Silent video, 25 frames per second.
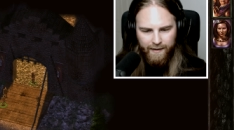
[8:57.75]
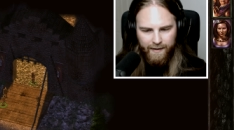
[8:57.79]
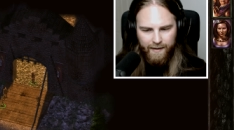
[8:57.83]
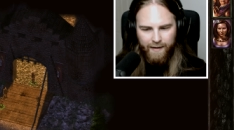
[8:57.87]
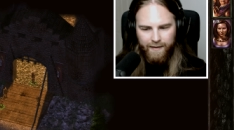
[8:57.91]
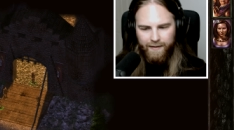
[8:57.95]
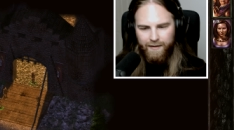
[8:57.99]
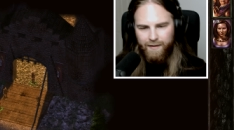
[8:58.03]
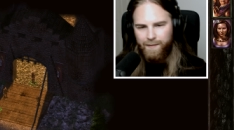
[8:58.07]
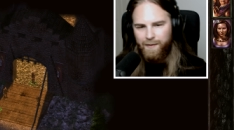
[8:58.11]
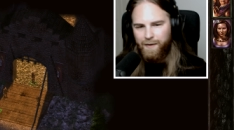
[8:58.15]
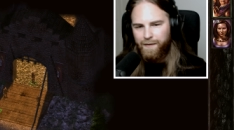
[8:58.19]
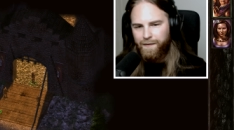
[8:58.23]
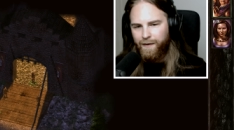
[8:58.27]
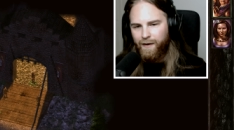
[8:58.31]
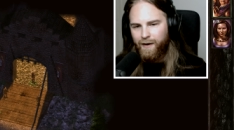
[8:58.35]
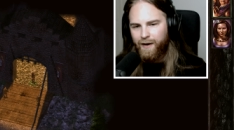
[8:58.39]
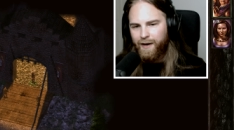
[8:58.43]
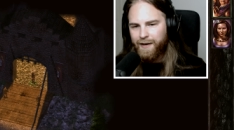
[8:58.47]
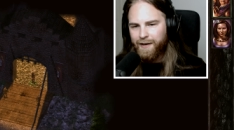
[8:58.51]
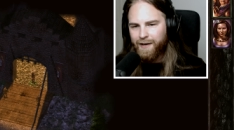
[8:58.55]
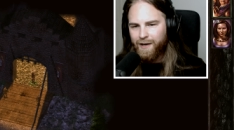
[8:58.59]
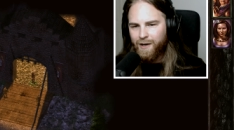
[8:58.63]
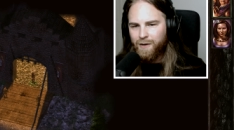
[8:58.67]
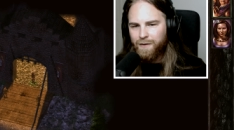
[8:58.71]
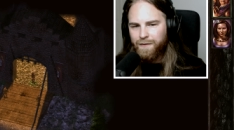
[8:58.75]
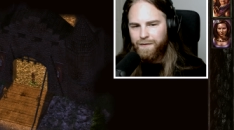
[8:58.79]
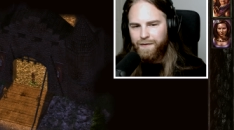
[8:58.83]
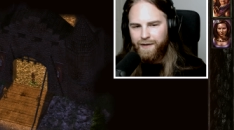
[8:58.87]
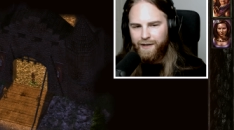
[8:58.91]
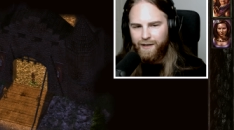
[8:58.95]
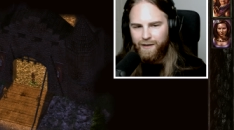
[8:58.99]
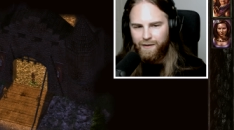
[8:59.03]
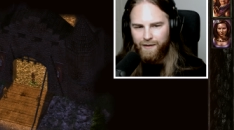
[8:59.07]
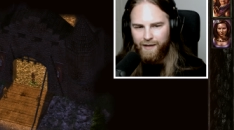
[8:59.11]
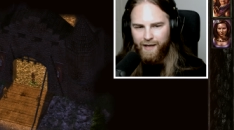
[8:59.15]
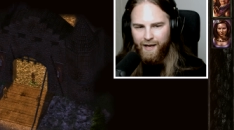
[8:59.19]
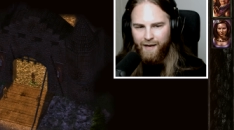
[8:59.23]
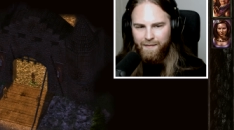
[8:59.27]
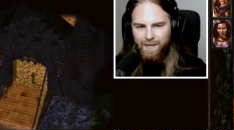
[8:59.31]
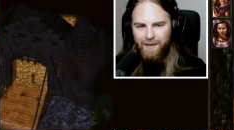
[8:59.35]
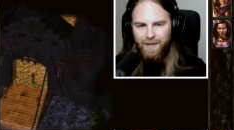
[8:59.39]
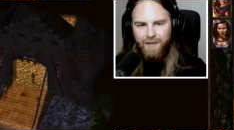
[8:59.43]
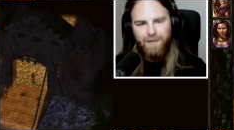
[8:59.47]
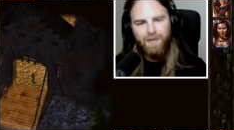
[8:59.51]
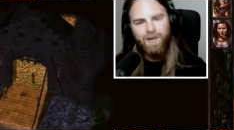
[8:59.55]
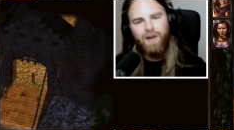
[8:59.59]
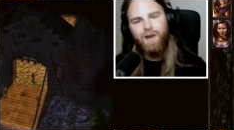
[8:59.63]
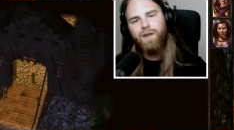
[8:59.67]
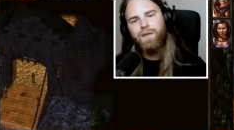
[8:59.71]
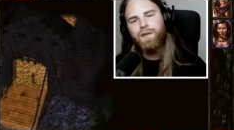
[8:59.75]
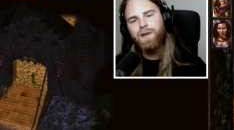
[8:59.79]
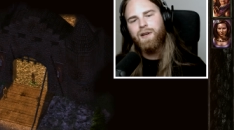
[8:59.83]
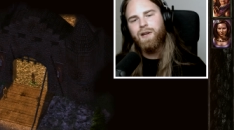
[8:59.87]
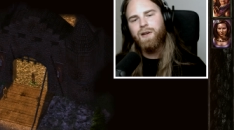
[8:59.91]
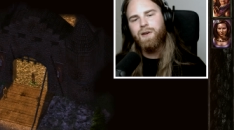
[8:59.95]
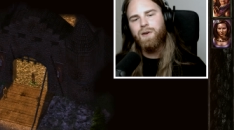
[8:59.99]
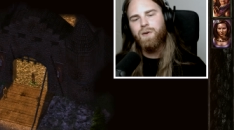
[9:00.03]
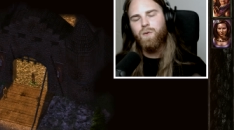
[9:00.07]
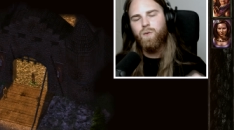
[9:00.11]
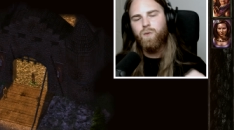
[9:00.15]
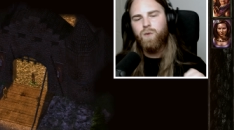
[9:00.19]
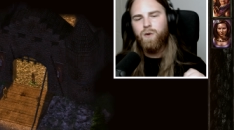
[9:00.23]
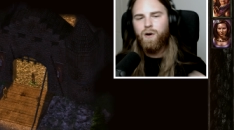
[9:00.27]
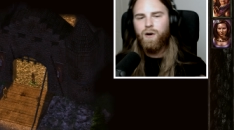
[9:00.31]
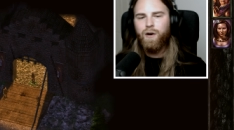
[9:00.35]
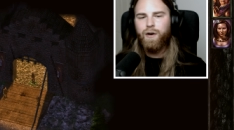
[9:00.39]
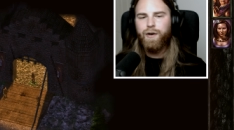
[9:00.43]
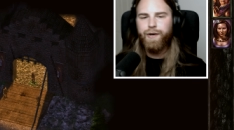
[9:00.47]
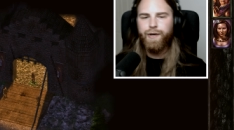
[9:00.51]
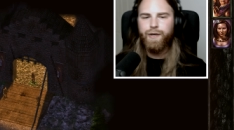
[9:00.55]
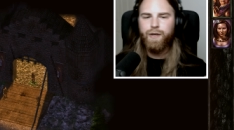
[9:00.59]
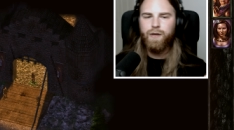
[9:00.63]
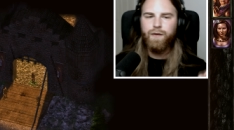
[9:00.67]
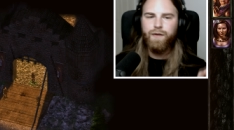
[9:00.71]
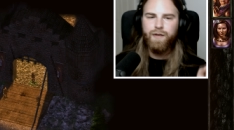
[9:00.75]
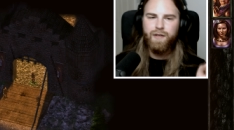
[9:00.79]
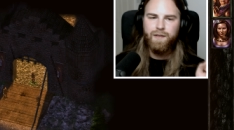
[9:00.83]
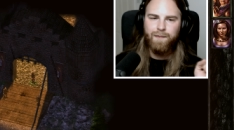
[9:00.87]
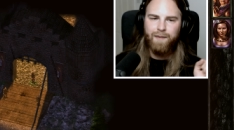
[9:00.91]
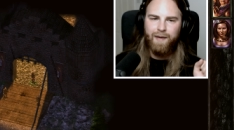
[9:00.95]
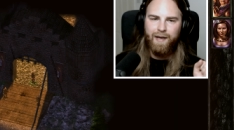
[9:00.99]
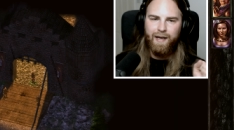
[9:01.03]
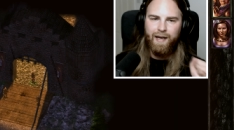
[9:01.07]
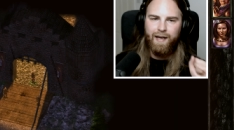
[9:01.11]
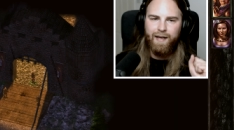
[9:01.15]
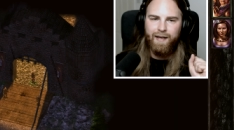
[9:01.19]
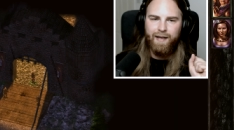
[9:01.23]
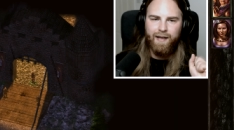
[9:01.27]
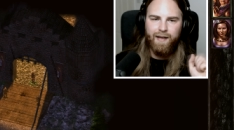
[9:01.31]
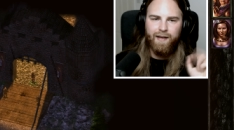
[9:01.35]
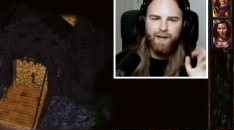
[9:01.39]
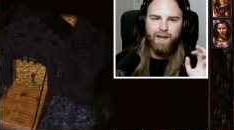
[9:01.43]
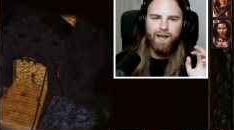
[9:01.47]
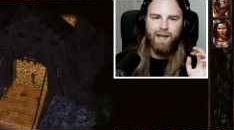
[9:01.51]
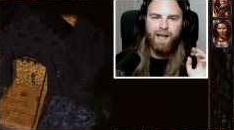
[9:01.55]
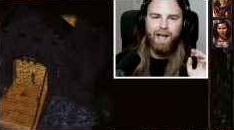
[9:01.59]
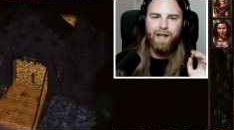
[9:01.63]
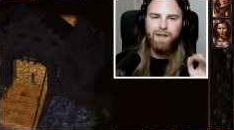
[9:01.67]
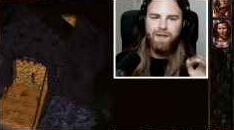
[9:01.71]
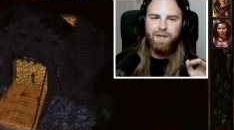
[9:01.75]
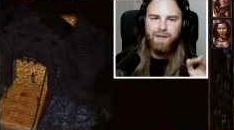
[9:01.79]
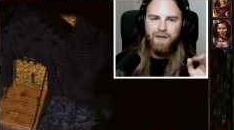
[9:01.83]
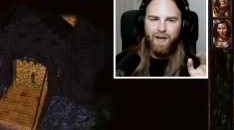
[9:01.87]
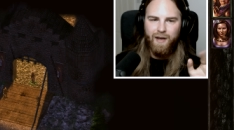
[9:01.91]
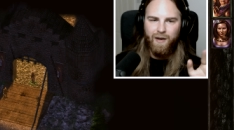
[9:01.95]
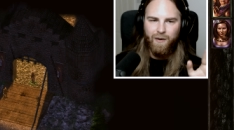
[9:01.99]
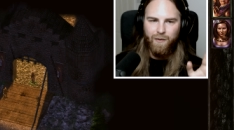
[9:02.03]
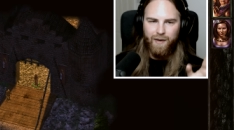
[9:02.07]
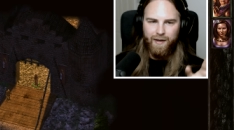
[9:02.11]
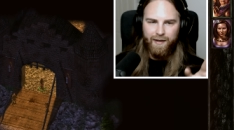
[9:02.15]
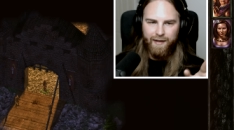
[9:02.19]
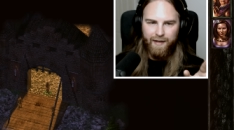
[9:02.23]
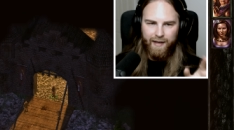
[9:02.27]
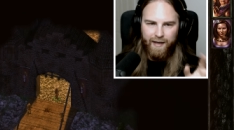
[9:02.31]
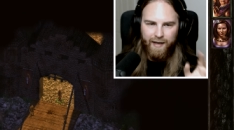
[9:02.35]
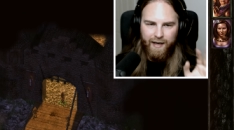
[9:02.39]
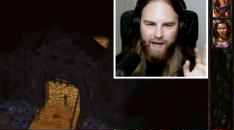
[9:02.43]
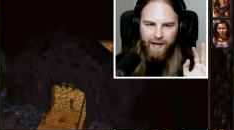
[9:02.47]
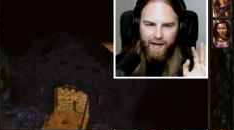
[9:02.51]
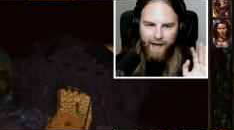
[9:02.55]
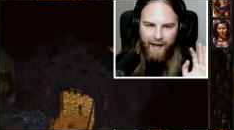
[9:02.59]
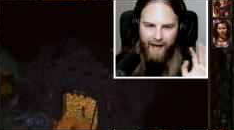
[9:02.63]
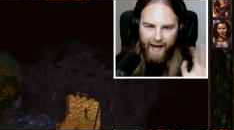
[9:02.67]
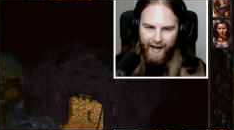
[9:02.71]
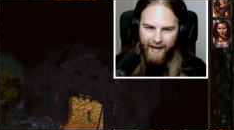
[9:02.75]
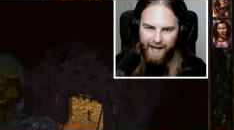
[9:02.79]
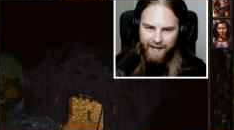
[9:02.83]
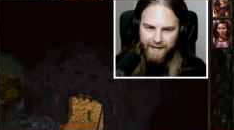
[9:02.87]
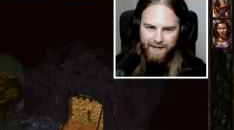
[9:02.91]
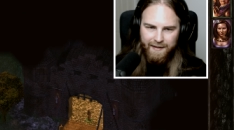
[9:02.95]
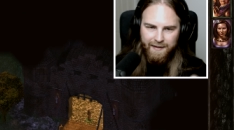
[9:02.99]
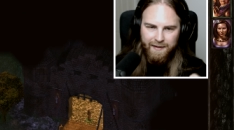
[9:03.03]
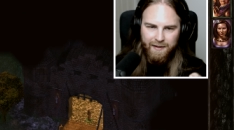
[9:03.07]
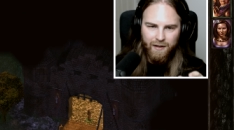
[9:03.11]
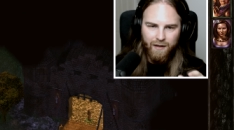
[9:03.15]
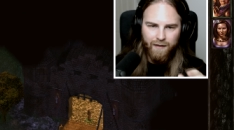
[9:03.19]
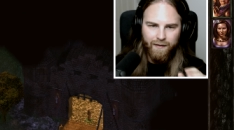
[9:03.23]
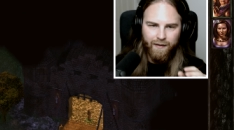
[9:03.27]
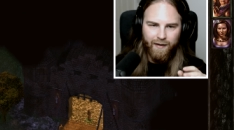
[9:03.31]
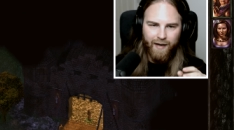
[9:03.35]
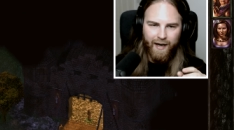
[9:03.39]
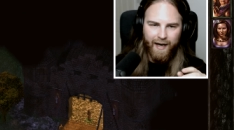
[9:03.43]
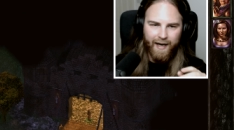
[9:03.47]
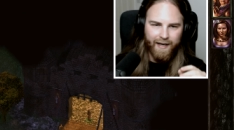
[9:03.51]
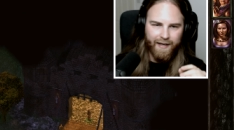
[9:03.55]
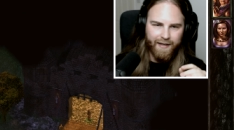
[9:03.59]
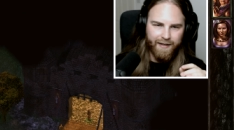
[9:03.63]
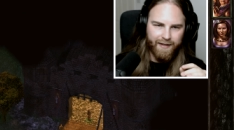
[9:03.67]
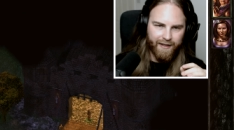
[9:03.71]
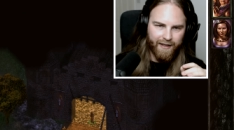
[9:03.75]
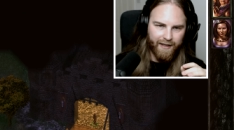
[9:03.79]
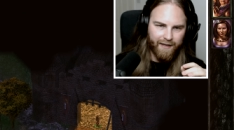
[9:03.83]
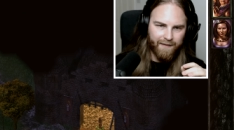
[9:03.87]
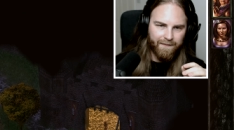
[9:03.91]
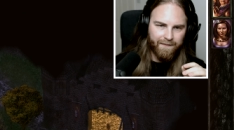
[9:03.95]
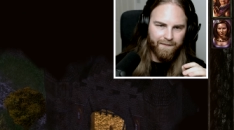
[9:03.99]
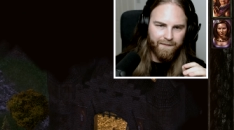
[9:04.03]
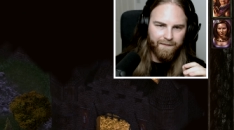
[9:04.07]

Actually, before I go through, let me show you what oil of speed can do in the hands of a ranger.